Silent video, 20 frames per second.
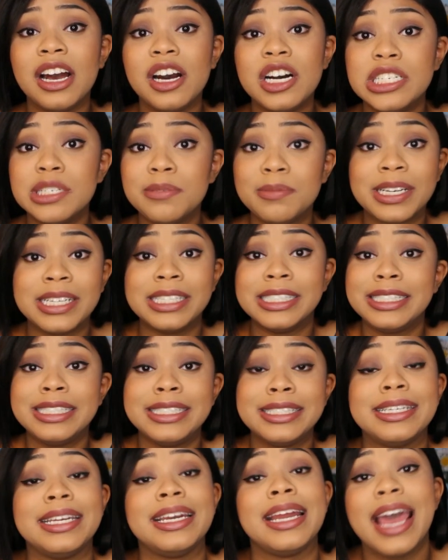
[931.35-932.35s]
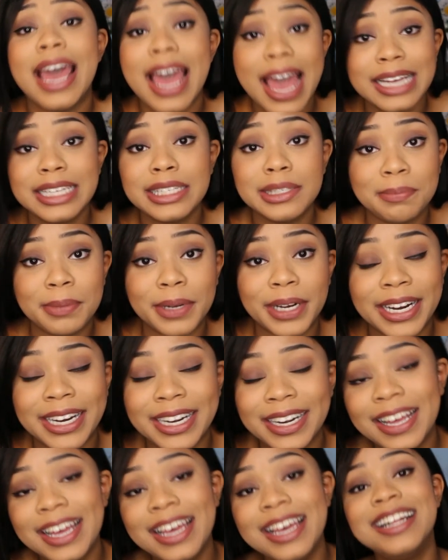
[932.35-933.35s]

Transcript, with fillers: else because she's an expert.